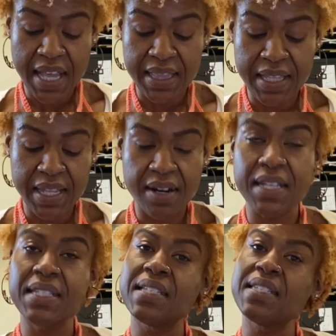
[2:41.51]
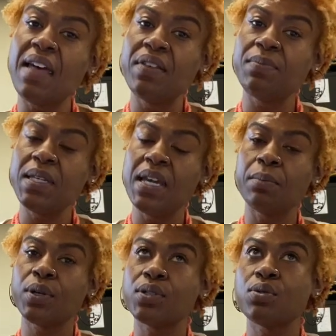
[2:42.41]
And then there is a 7 p.m.
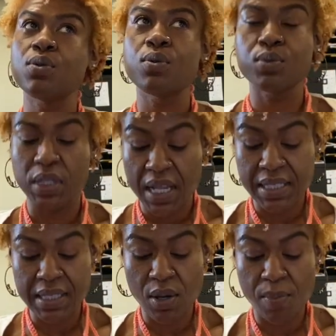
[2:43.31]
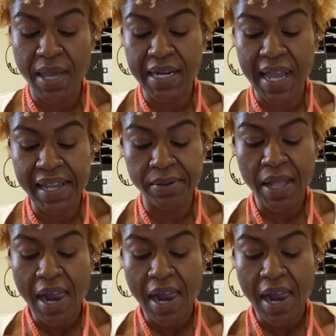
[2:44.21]
person who stays until midnight.